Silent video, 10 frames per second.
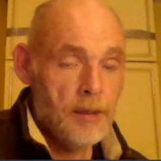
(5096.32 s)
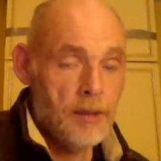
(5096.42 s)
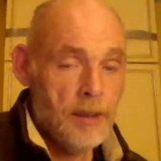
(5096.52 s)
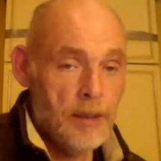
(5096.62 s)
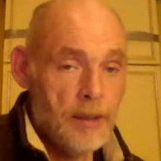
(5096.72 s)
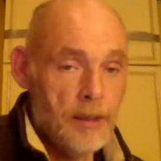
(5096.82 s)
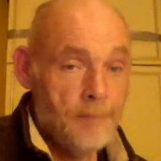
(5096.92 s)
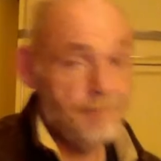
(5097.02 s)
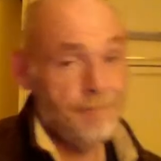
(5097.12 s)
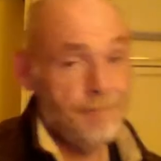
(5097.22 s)

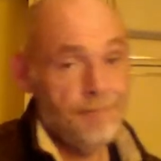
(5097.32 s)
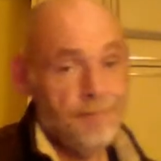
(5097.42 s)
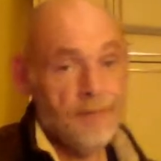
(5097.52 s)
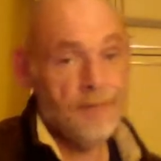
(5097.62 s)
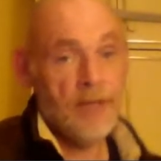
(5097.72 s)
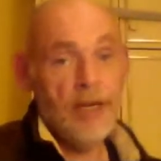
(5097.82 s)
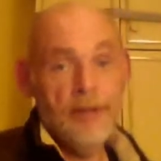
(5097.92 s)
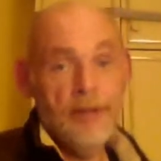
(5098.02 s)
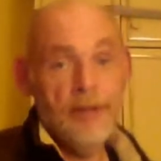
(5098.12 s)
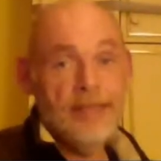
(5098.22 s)
And
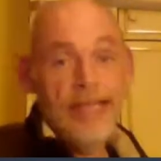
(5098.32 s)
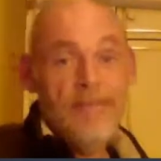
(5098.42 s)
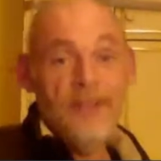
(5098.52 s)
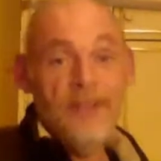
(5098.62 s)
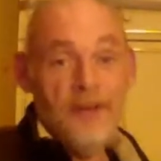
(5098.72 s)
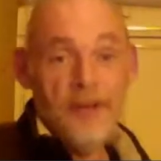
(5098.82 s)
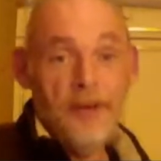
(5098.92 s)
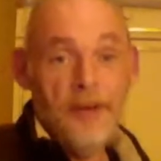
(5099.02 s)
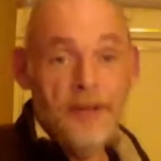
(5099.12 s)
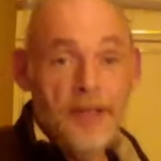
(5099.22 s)
how is that even going to
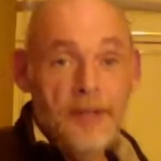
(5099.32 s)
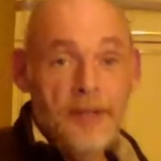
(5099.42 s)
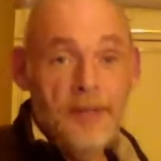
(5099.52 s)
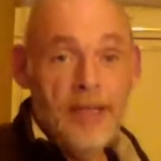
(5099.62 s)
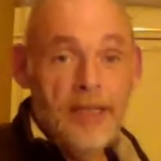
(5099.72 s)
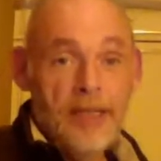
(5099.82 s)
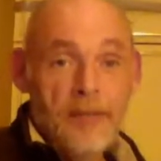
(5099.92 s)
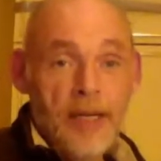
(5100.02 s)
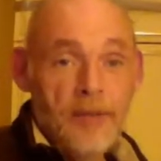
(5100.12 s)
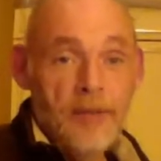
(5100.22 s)
go? Do you know what I mean? Not to mind what